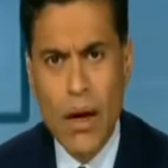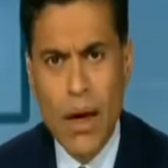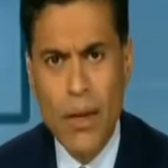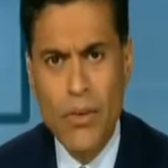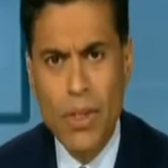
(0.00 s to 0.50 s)

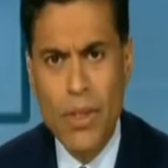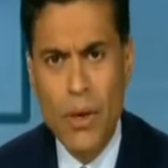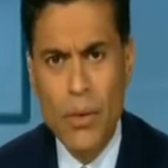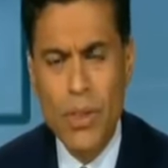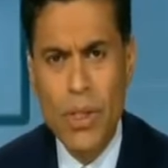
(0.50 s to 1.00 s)
Henry, there
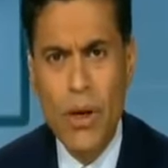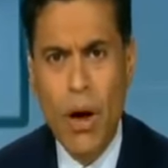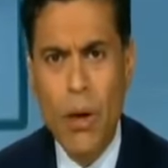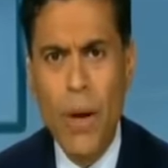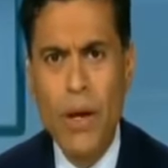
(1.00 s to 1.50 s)
was an
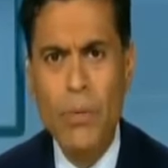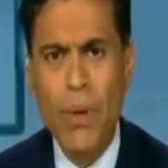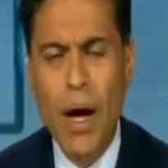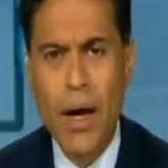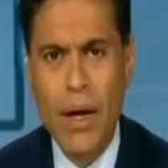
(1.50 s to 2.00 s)
op-ed
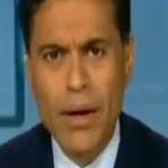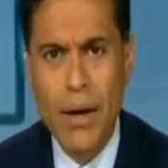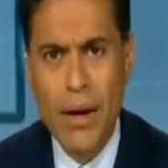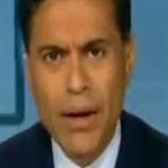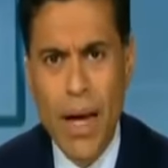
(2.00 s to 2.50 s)
by
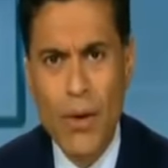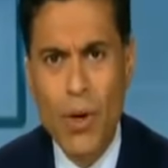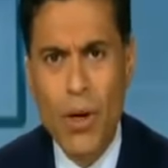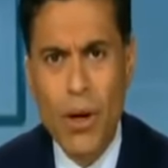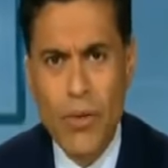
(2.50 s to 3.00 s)

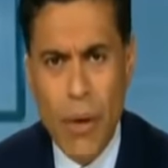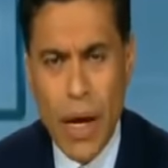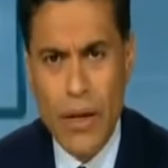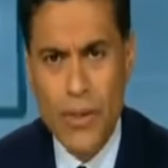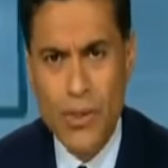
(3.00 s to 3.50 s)
Edward
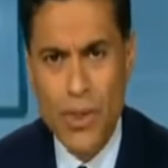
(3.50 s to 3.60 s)
Luttwak, a